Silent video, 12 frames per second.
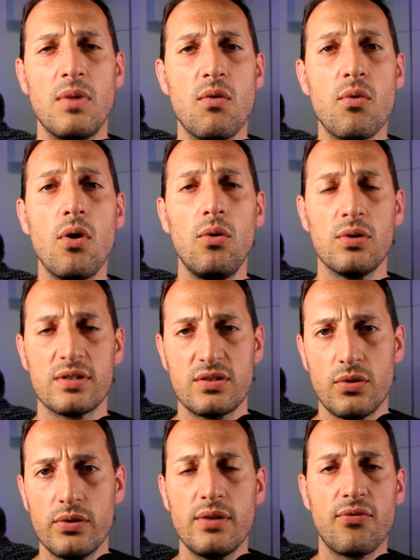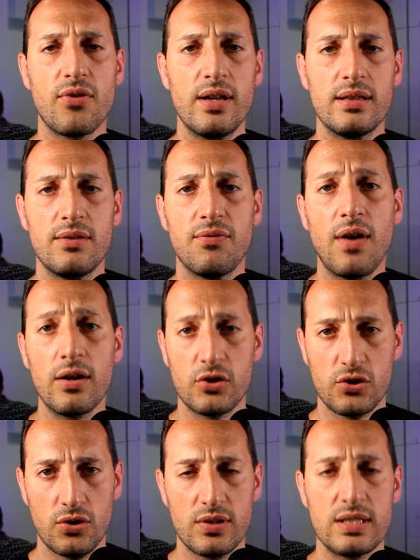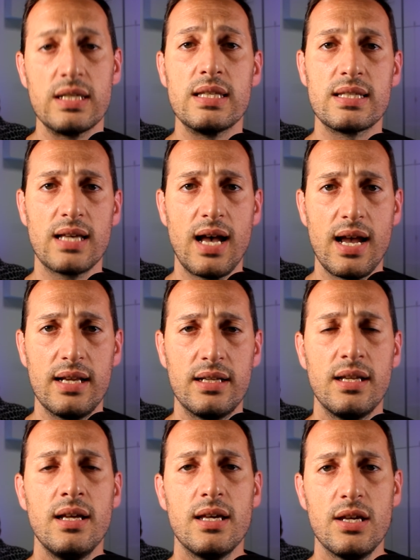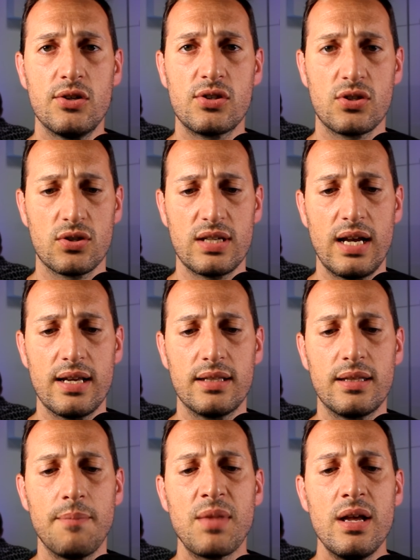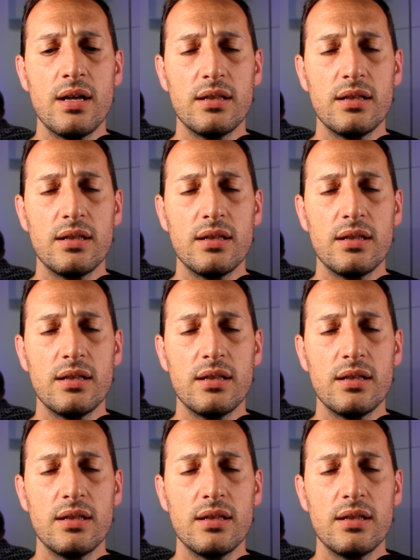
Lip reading: roles, three different functions inside each society.